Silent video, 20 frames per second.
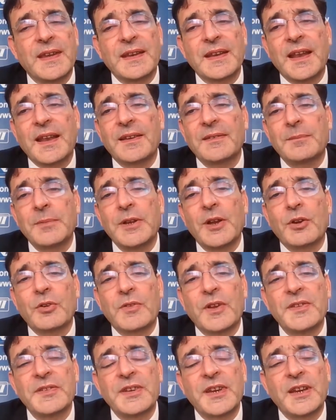And let me
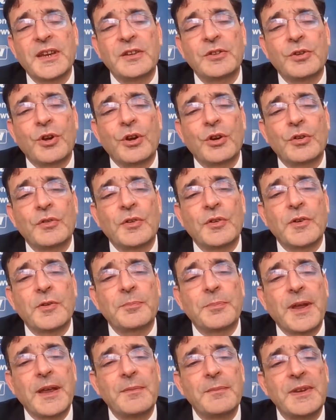once again talk of our
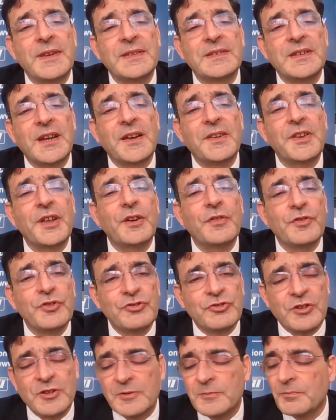Prime Minister other
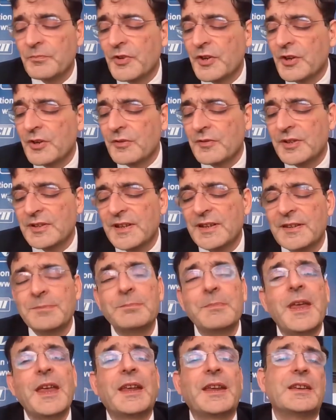vision, which is
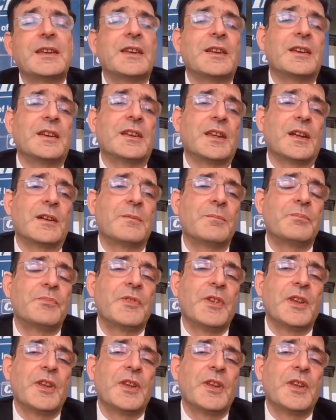Make in India.